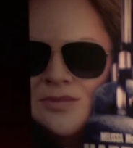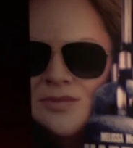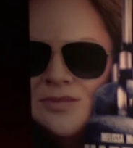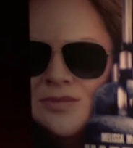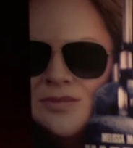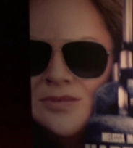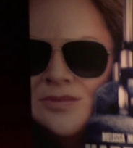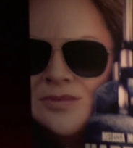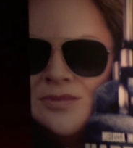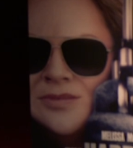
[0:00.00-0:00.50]

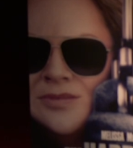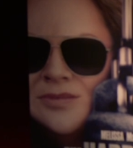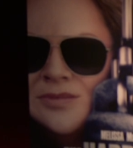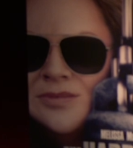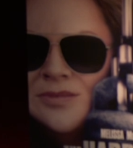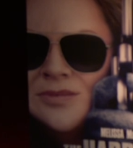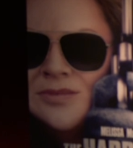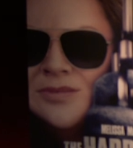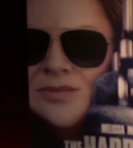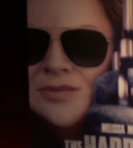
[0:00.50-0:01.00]

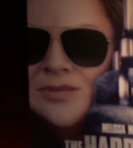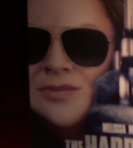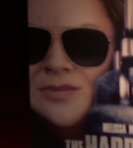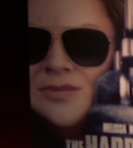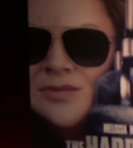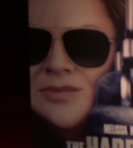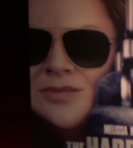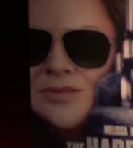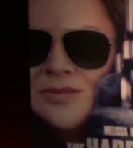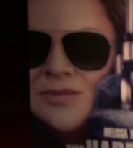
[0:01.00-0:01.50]

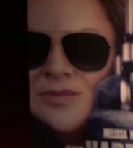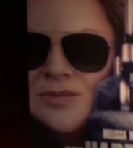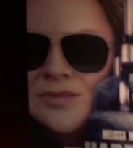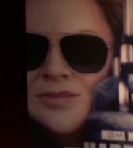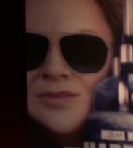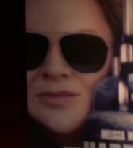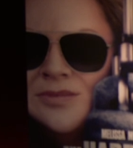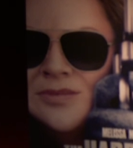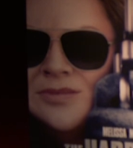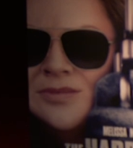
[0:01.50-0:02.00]

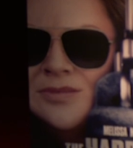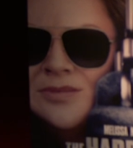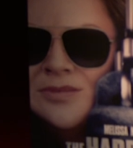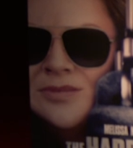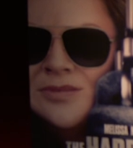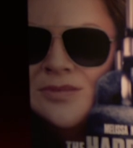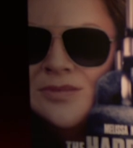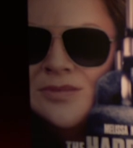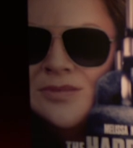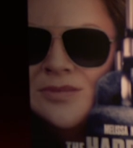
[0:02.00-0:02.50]

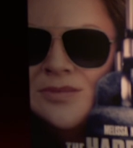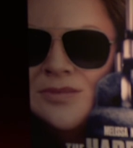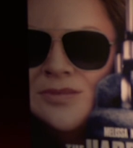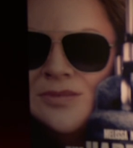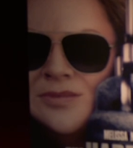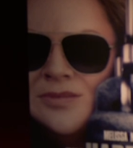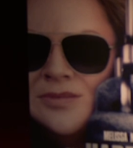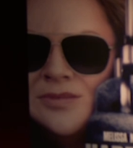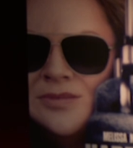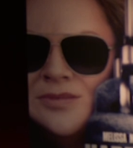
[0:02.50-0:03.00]

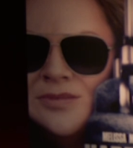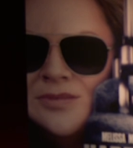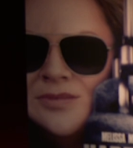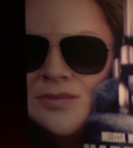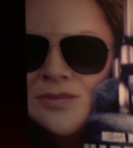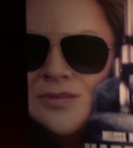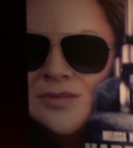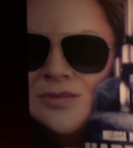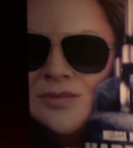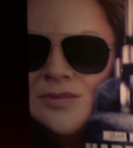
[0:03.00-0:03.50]

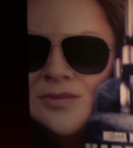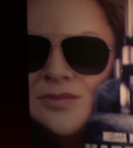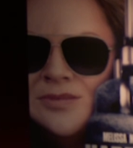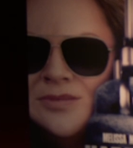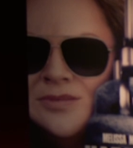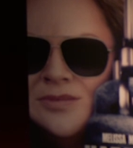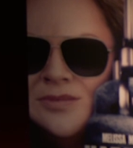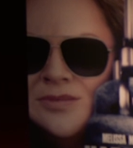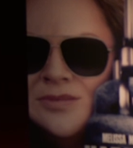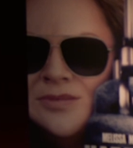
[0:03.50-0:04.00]

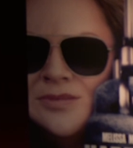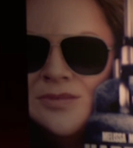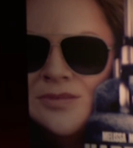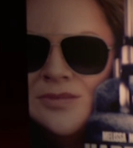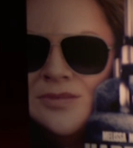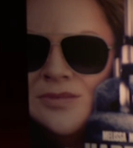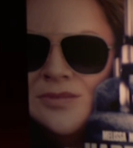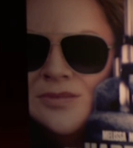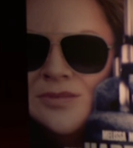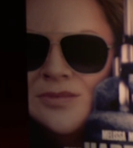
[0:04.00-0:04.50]

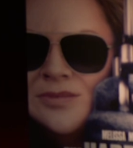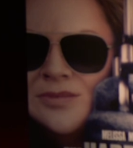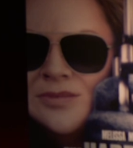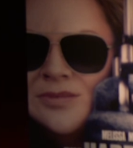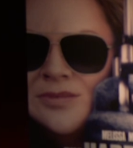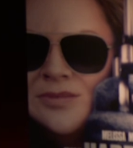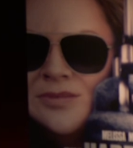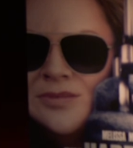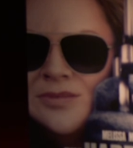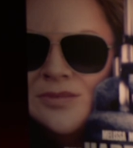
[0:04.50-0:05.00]

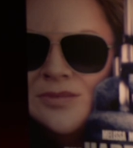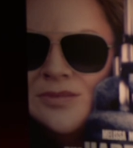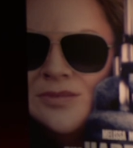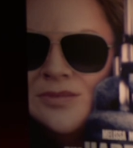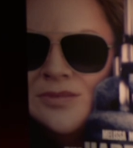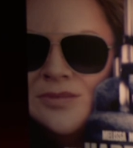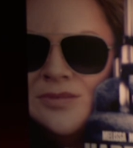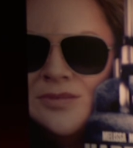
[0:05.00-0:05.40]
This person isn't speaking.